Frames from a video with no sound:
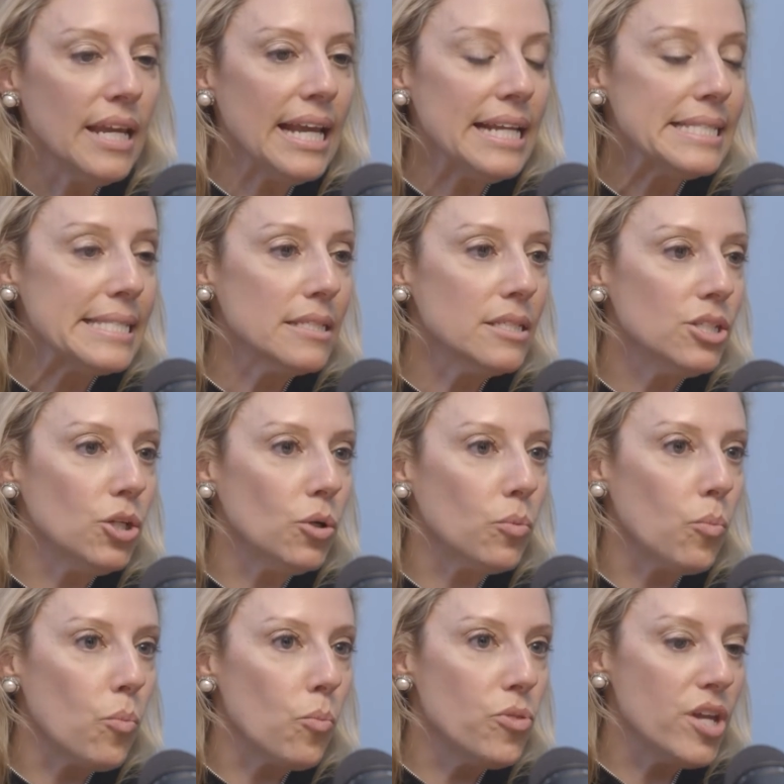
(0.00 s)
it's,
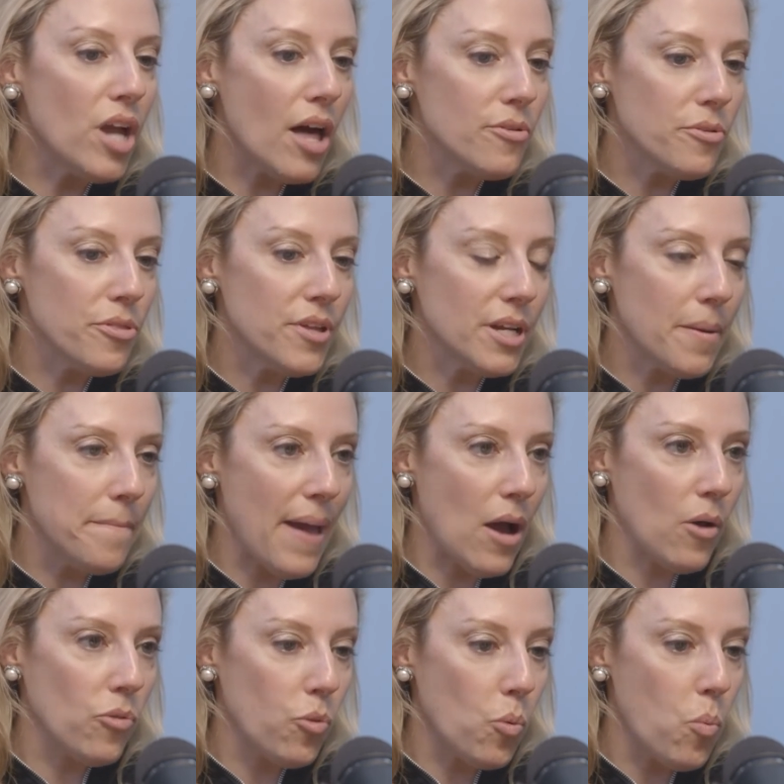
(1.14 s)
the other thing
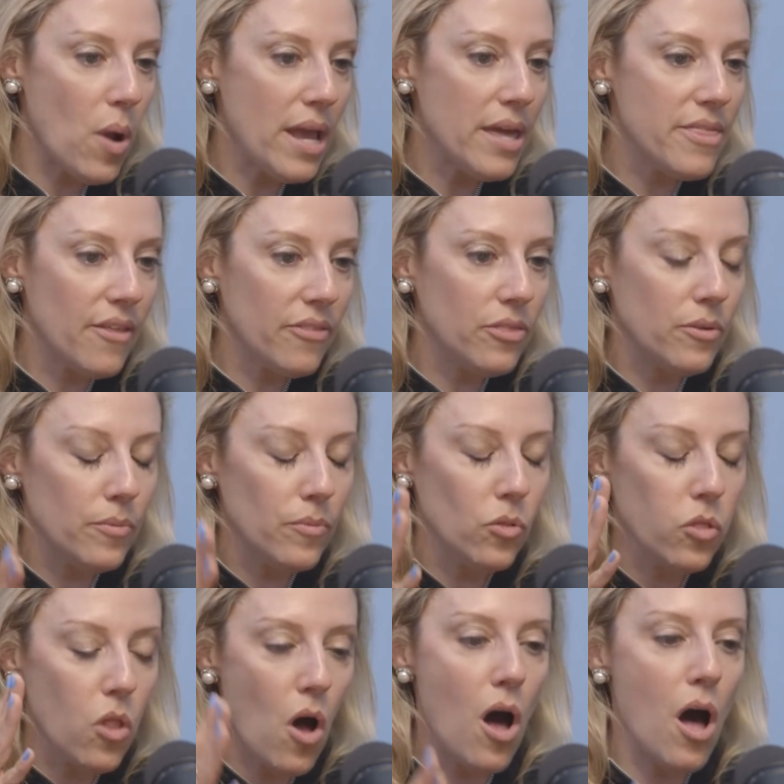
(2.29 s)
about the way that the
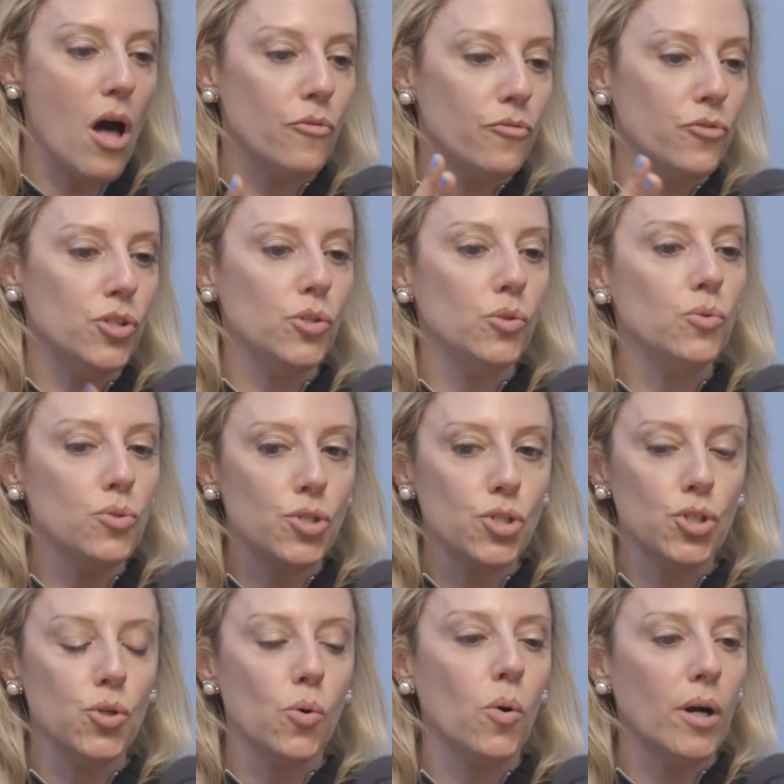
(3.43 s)
law
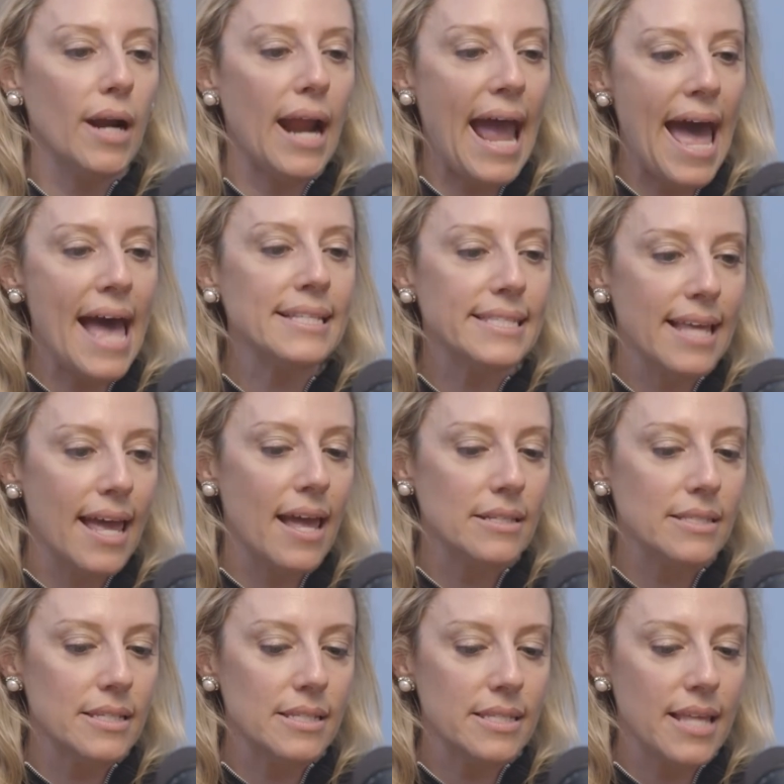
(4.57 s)
views your
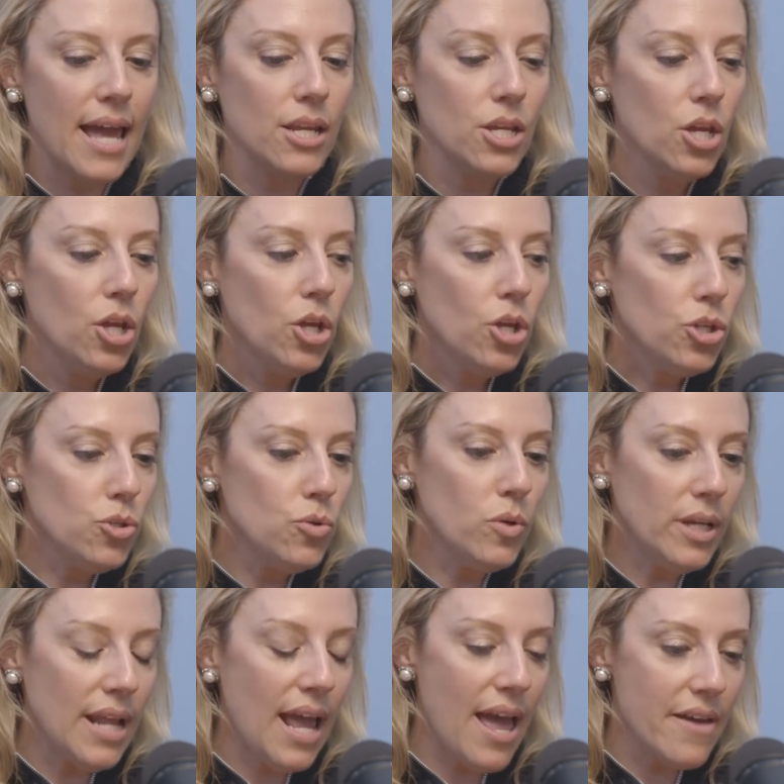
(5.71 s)
assets is that you
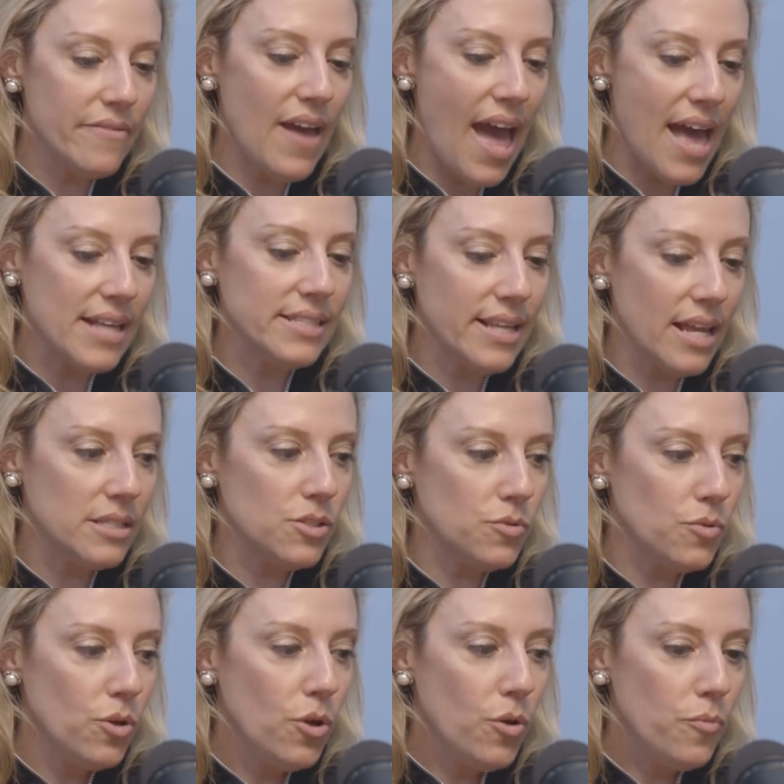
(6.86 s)
can have assets
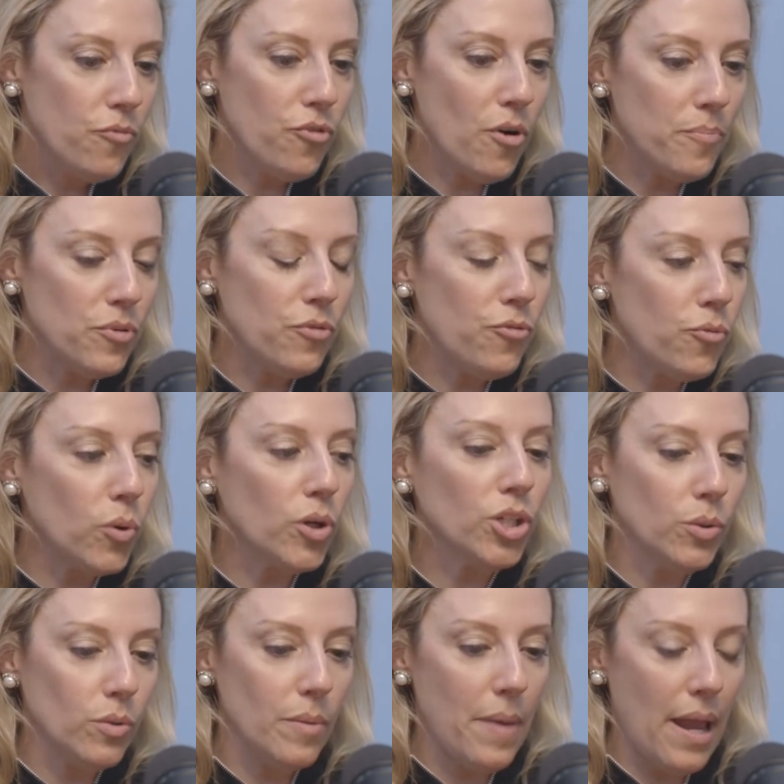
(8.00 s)
from before
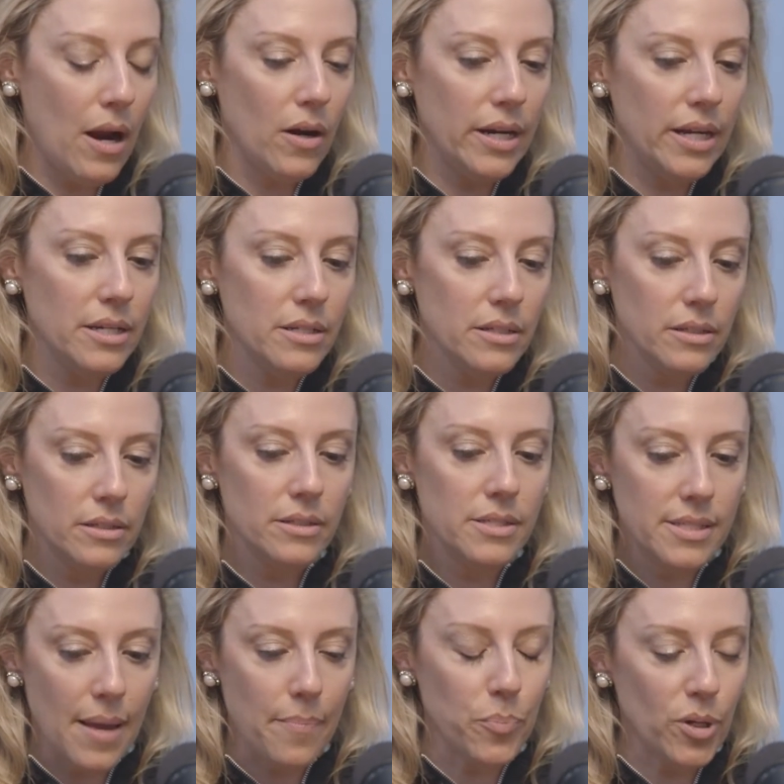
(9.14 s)
you were married,
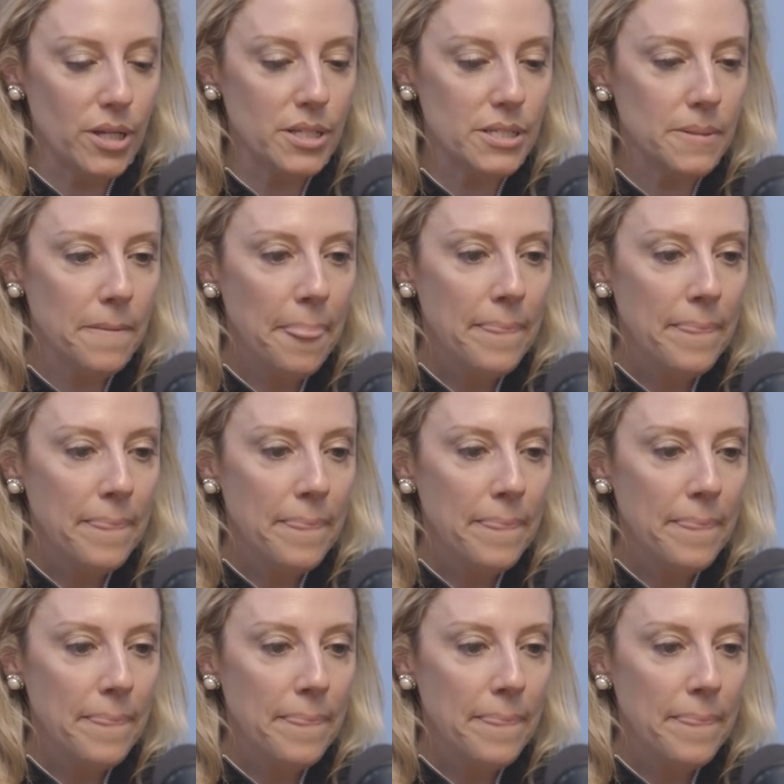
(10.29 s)
separate.